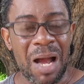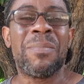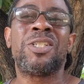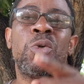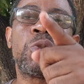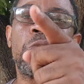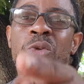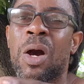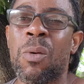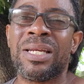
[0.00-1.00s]
And me choose to
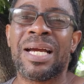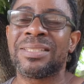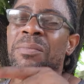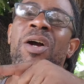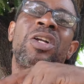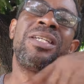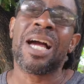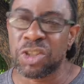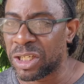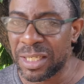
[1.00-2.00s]
do that one here and say me I go
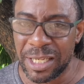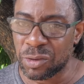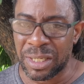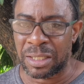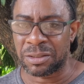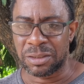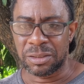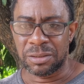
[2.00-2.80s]
dash with the next one, you know.